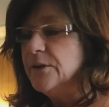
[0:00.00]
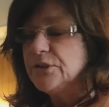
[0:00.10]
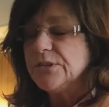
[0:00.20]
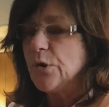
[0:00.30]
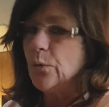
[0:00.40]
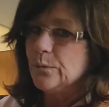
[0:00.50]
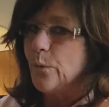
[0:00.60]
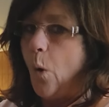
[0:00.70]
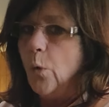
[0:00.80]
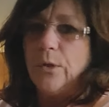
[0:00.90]
just don't
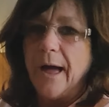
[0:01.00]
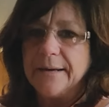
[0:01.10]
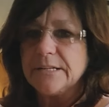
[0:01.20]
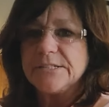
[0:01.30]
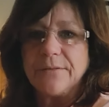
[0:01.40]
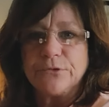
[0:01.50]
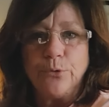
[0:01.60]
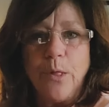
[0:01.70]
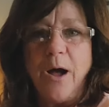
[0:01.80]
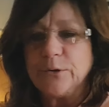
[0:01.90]
hold on to stuff
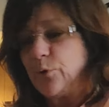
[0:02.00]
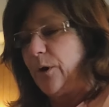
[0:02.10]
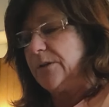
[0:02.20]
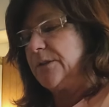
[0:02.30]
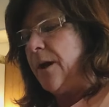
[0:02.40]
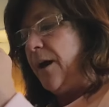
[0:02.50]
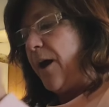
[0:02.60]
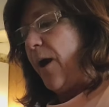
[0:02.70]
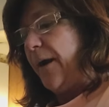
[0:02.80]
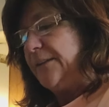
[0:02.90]
too long, Taurus.
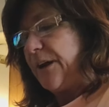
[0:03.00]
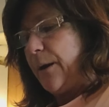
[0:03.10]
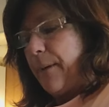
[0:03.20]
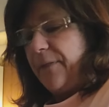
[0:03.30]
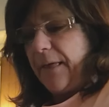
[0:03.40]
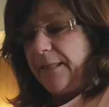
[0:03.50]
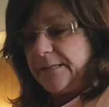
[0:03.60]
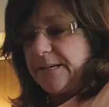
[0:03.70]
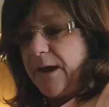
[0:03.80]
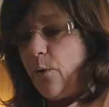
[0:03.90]
All right, sorry about that.
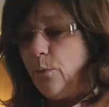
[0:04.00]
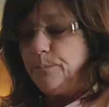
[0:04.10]
Let's get...